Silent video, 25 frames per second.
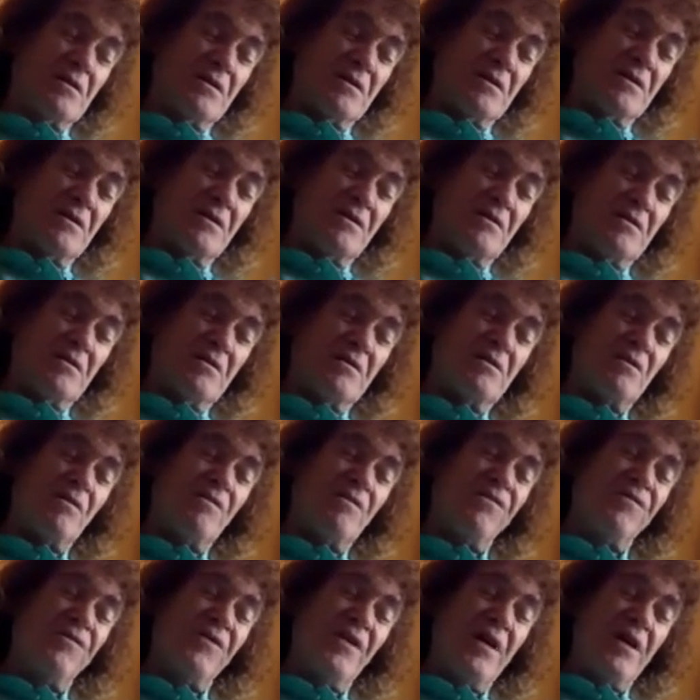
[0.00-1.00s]

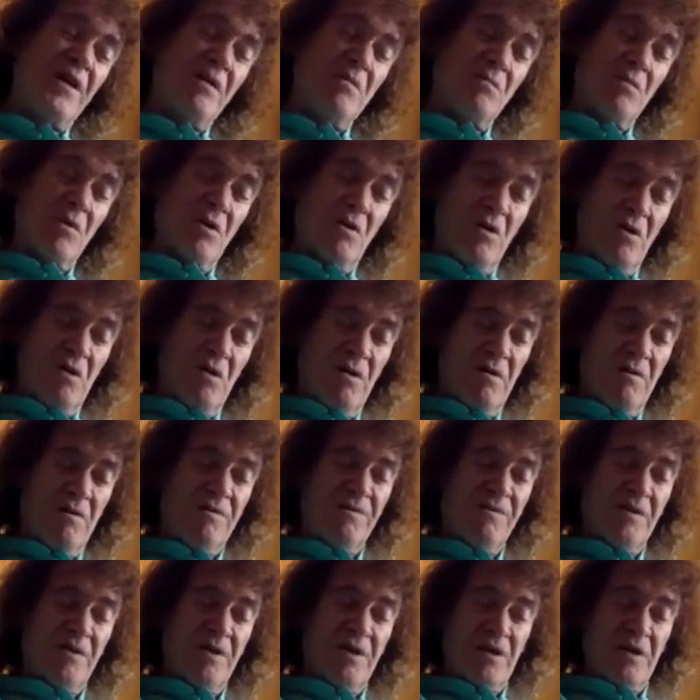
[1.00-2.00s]
The flame
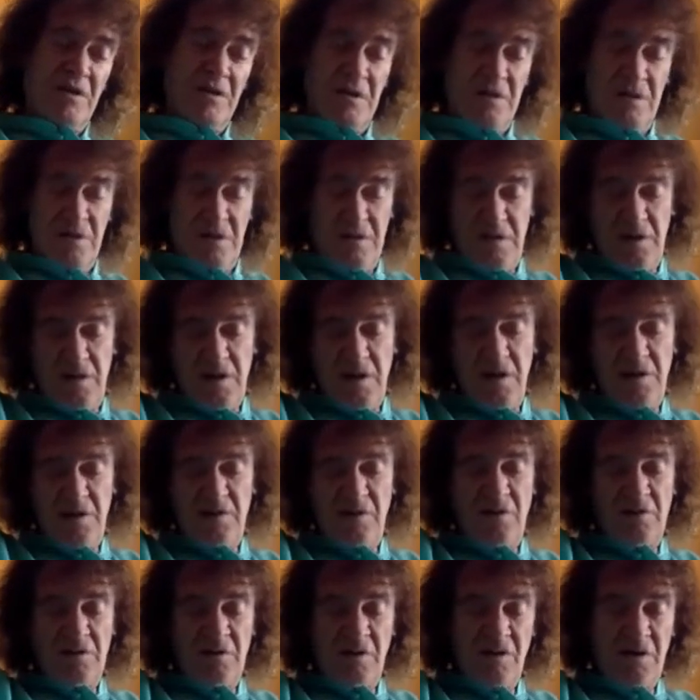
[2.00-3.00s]
of
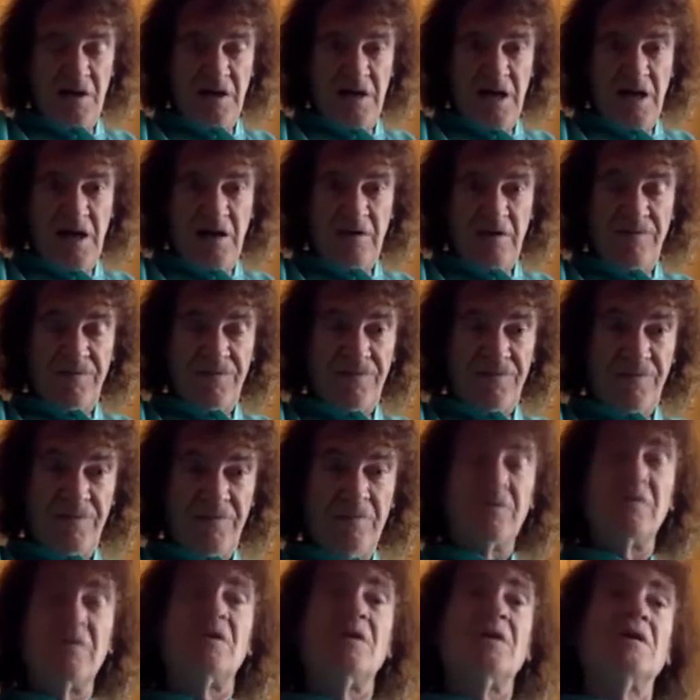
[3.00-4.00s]
eternal
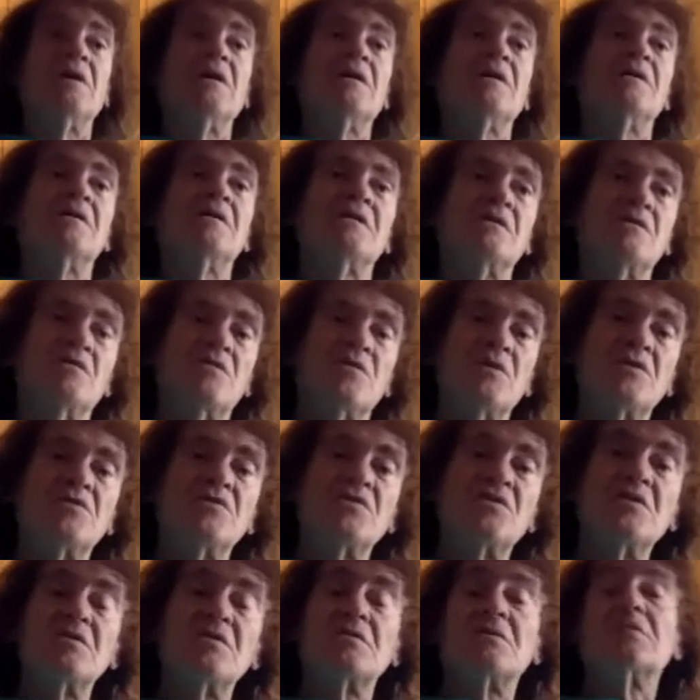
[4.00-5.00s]
life,
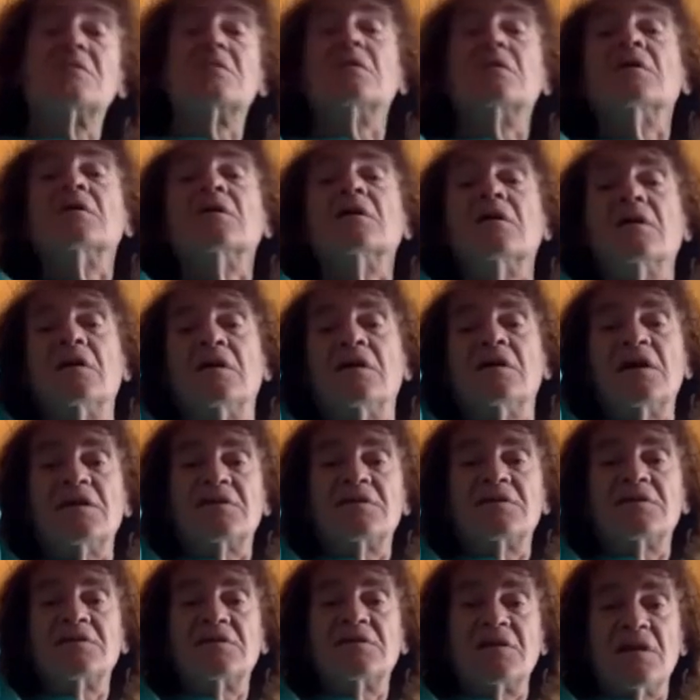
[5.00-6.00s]
which is,
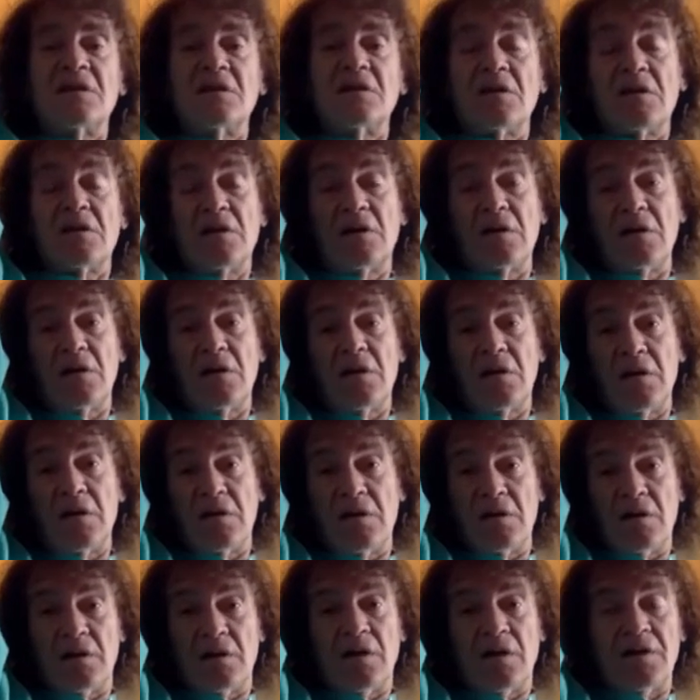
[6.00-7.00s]
let's say,
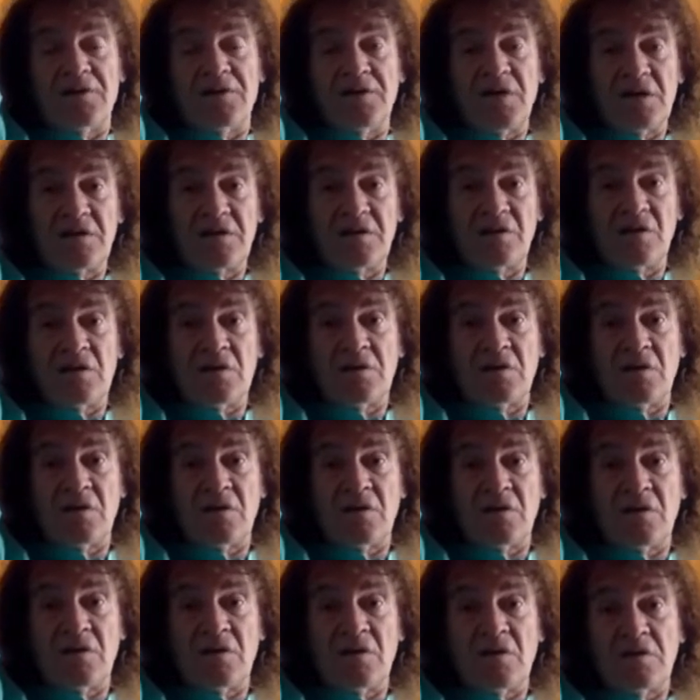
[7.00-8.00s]
an
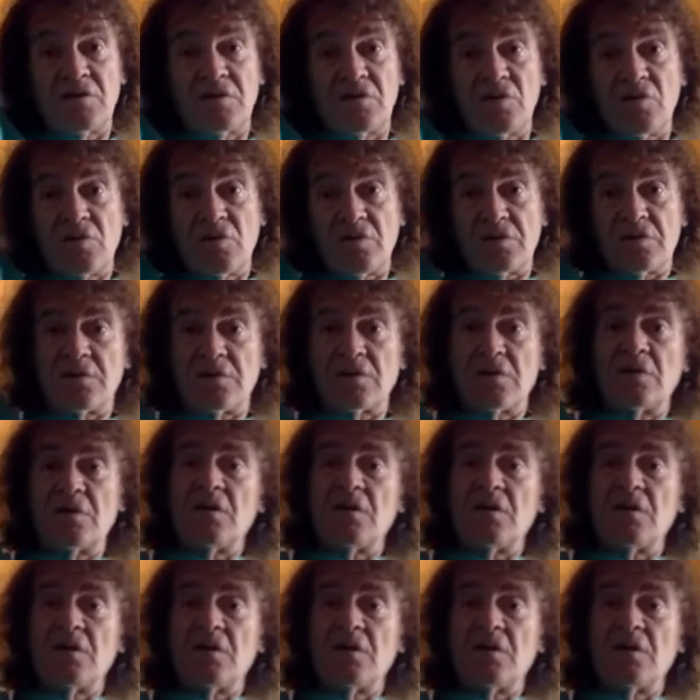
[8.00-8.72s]
external source.